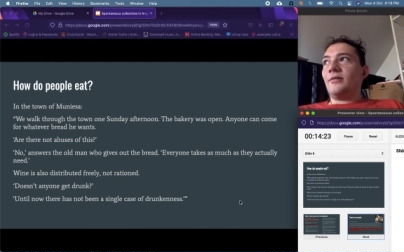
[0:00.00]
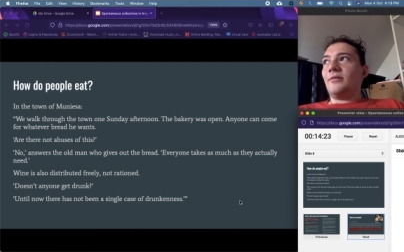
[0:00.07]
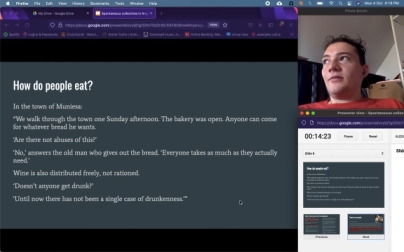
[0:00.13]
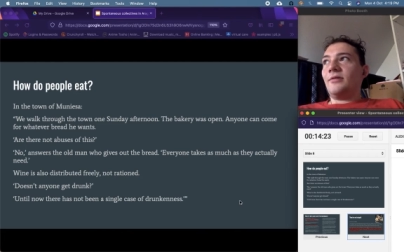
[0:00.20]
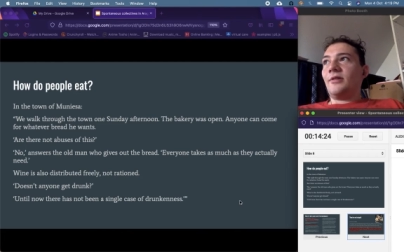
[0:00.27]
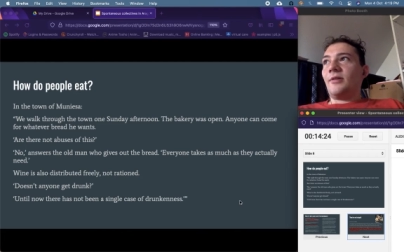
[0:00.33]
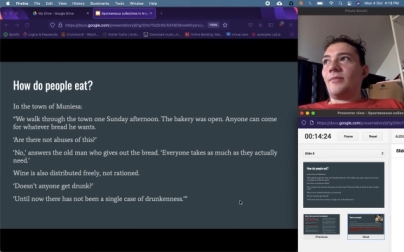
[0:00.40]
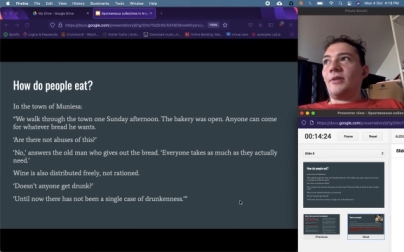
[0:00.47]

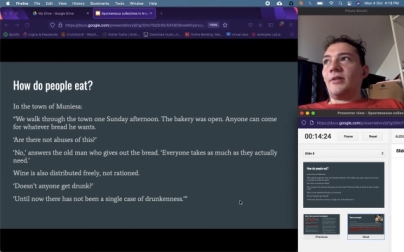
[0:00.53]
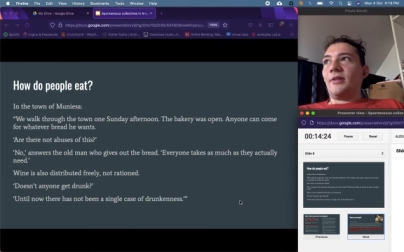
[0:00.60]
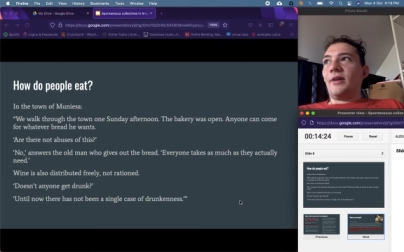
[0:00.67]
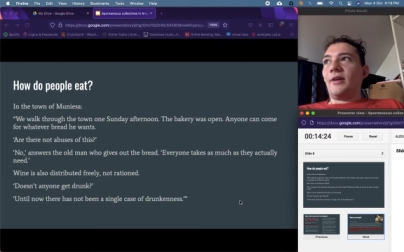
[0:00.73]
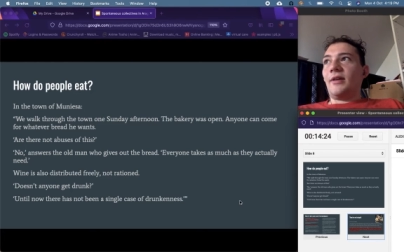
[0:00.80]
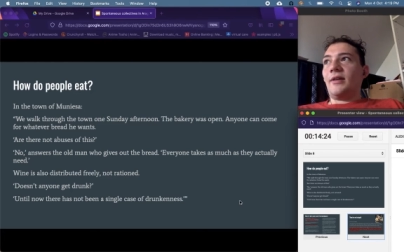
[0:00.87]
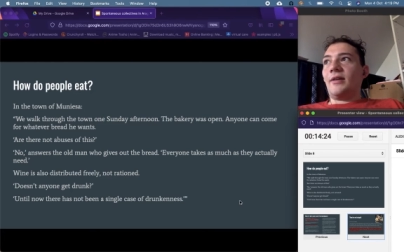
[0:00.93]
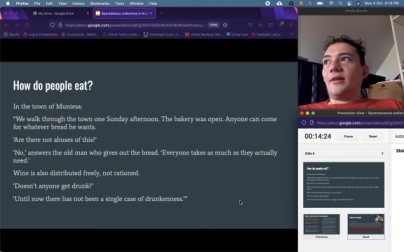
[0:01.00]
something that
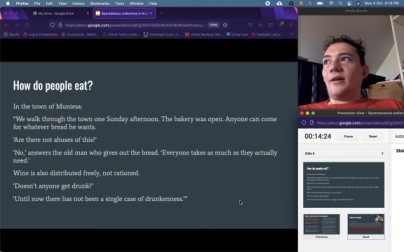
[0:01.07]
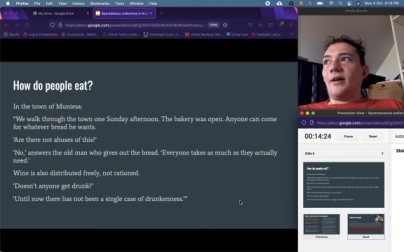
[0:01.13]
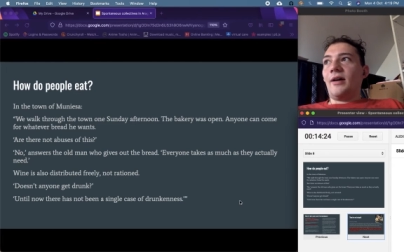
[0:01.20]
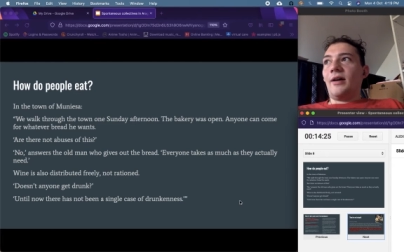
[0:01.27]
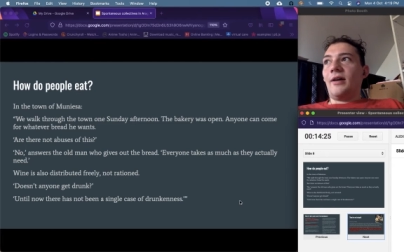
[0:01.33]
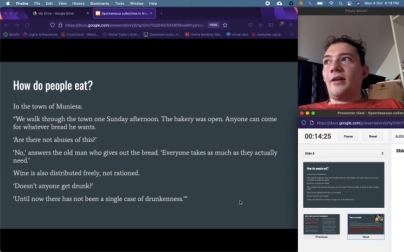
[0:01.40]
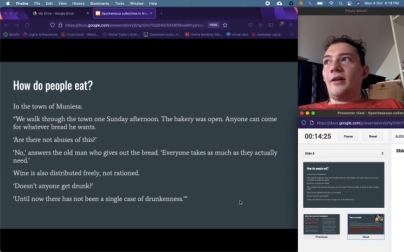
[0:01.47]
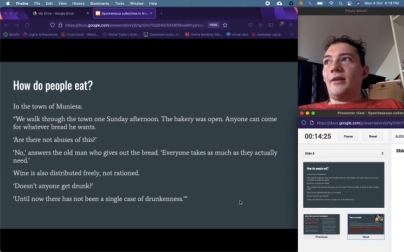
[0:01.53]

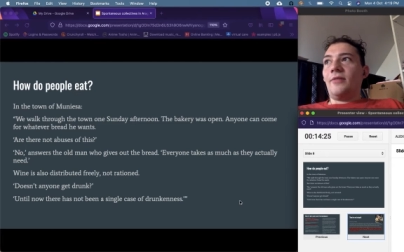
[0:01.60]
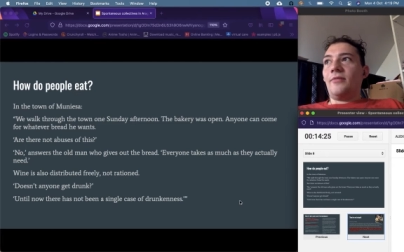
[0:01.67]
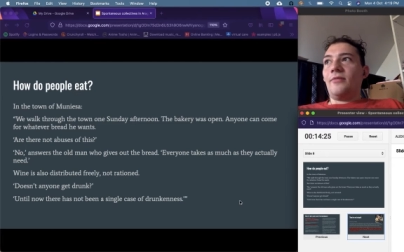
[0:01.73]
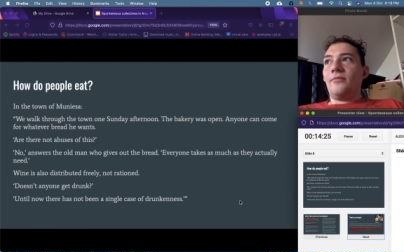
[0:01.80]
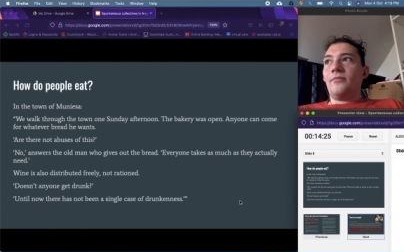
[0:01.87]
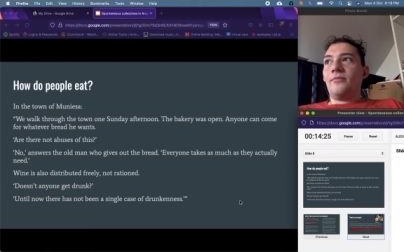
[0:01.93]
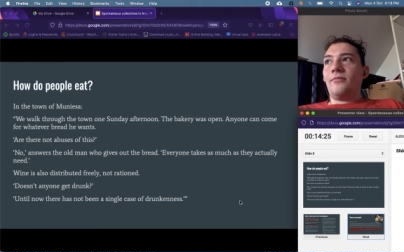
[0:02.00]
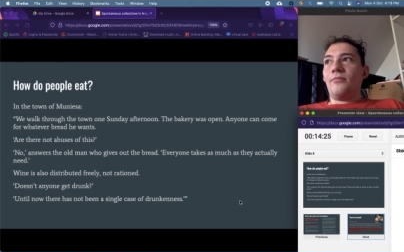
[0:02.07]
I
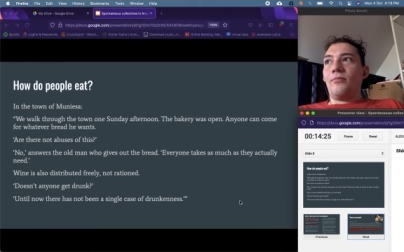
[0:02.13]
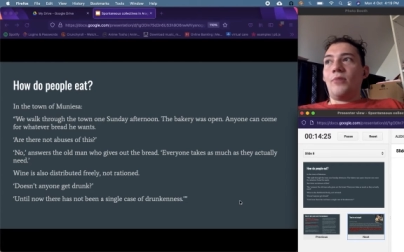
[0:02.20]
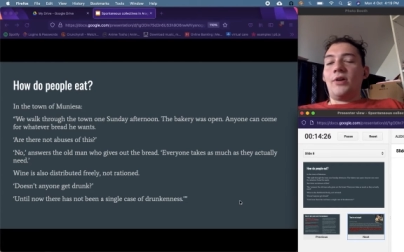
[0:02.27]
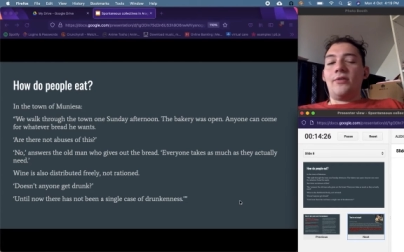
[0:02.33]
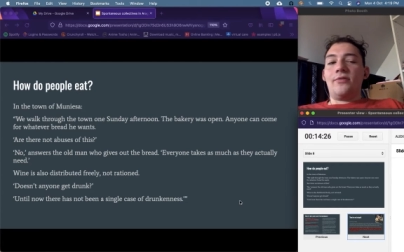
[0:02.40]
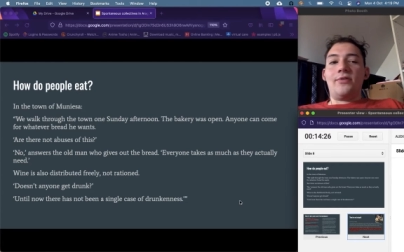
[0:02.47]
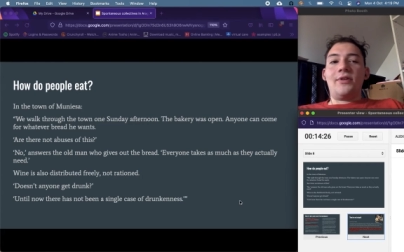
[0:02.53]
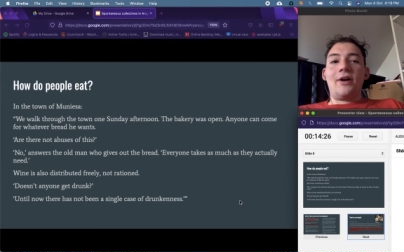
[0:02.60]
might
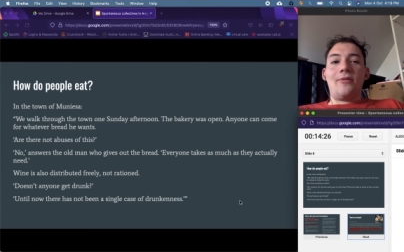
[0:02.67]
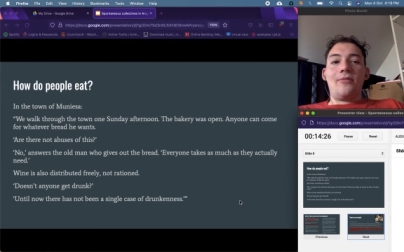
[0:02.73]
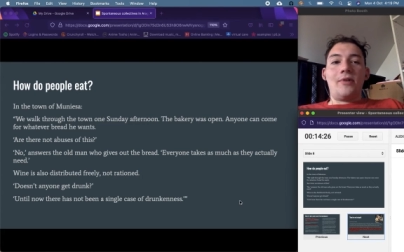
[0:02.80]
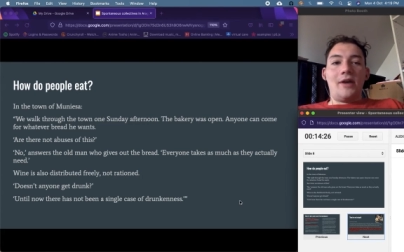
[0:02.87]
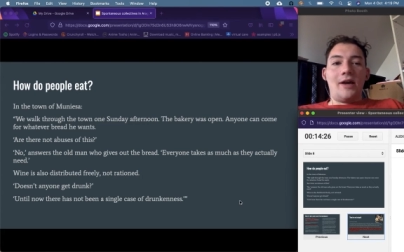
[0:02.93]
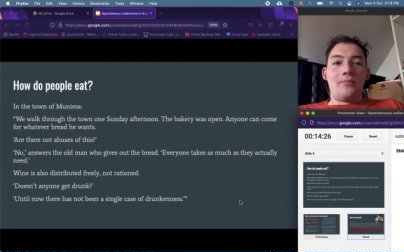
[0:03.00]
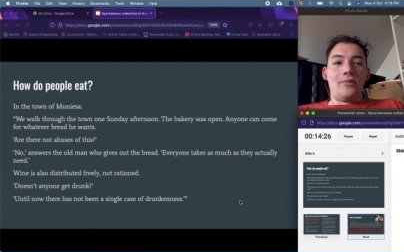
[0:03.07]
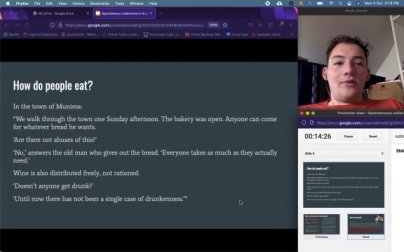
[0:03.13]
have thought would
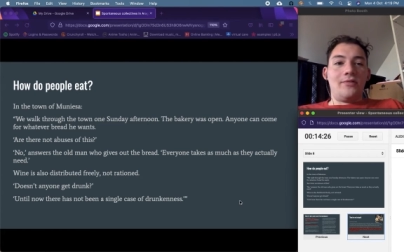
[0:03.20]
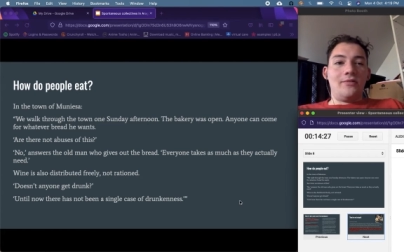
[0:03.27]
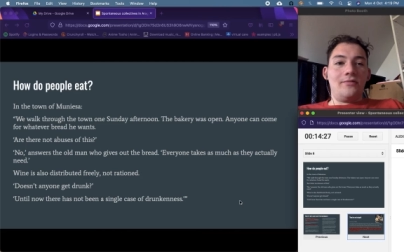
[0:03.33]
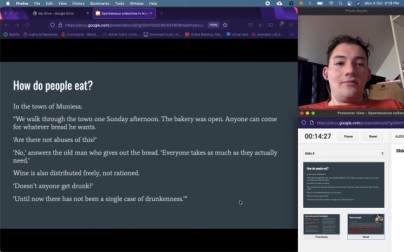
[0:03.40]
happen.